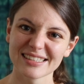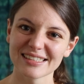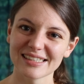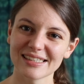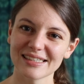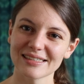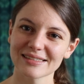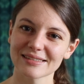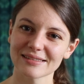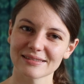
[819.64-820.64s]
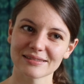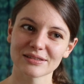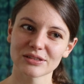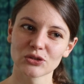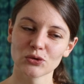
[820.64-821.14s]
it is
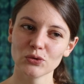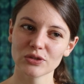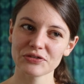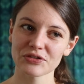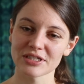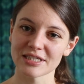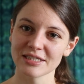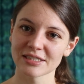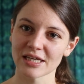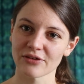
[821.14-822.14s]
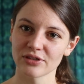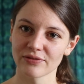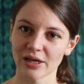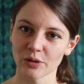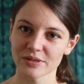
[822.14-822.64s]
two different things that have
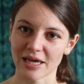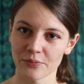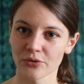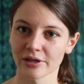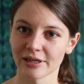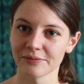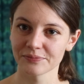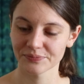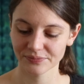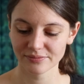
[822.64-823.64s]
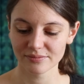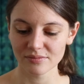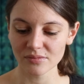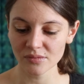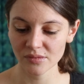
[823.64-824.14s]
developed separately.
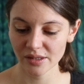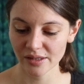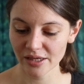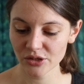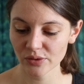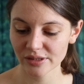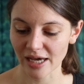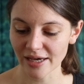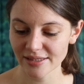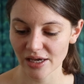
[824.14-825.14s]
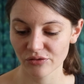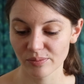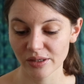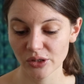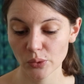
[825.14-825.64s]
Natural dyes have
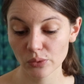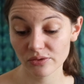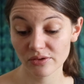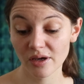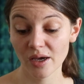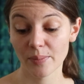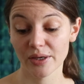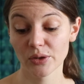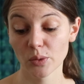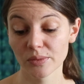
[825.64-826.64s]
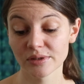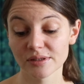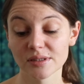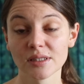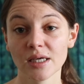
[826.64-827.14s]
been used by
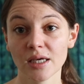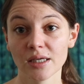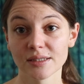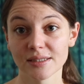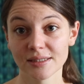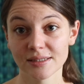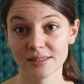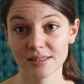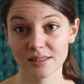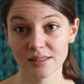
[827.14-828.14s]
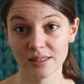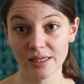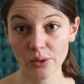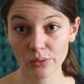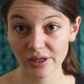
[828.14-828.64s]
humans since the
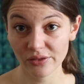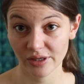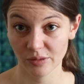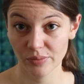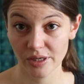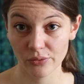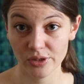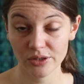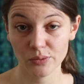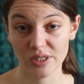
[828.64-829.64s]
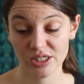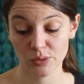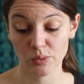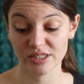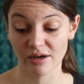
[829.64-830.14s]
Neolithic period, which
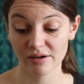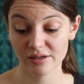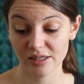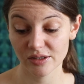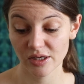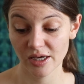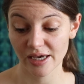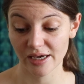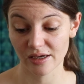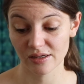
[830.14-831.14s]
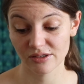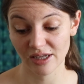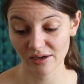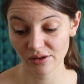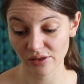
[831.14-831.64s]
started at
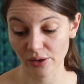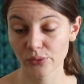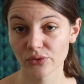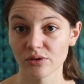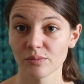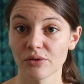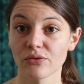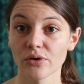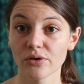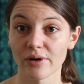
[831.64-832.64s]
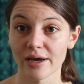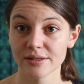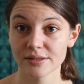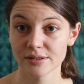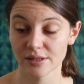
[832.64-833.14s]
10,000 before
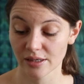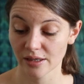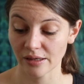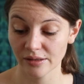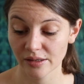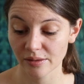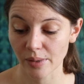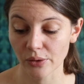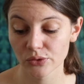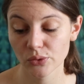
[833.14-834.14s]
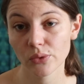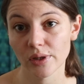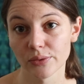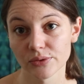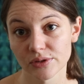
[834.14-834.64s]
Christ and ended about
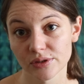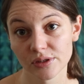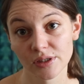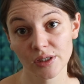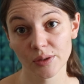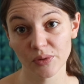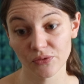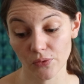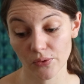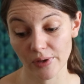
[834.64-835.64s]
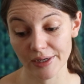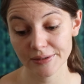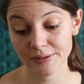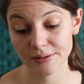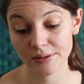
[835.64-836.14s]
2000 before
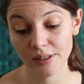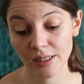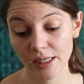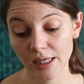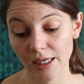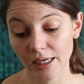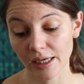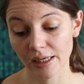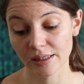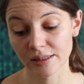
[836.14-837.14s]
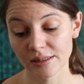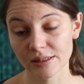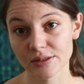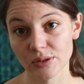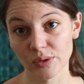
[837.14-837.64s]
Christ. And
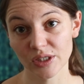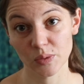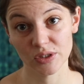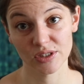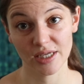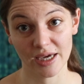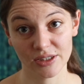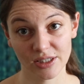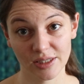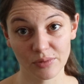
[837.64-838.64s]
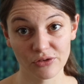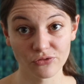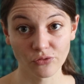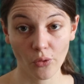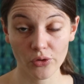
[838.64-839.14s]
so this was actually
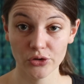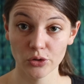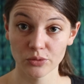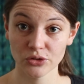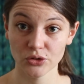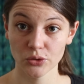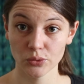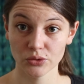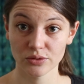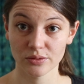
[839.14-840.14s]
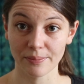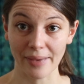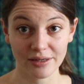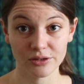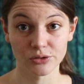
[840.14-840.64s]
before humans used
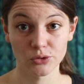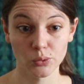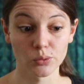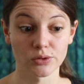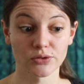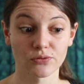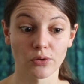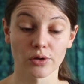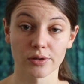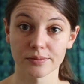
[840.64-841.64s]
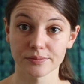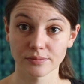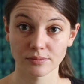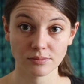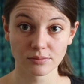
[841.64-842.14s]
metal tools for
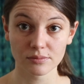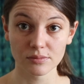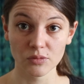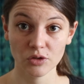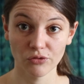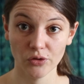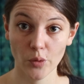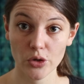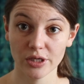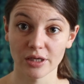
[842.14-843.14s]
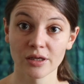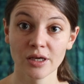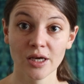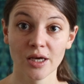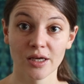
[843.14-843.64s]
working.
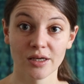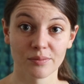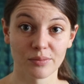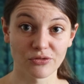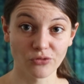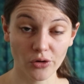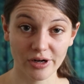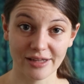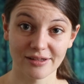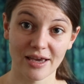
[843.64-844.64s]
Before that they